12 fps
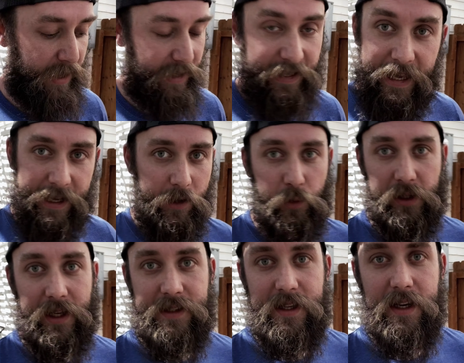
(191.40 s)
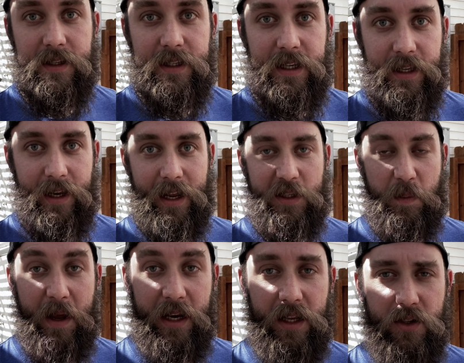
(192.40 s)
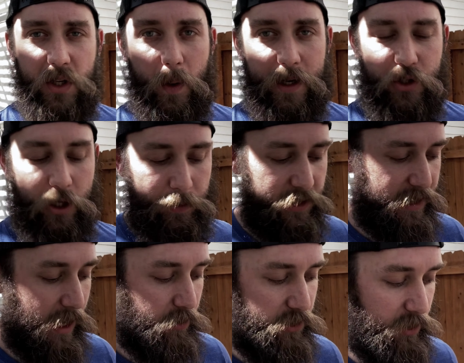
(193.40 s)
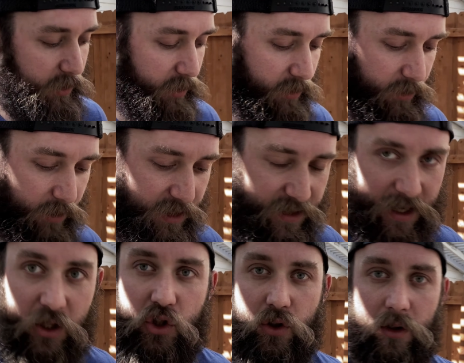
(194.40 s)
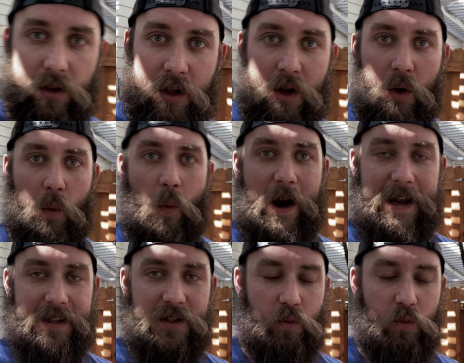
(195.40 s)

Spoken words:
again, I realized I didn't need as many, so I stripped it down to the essential weights,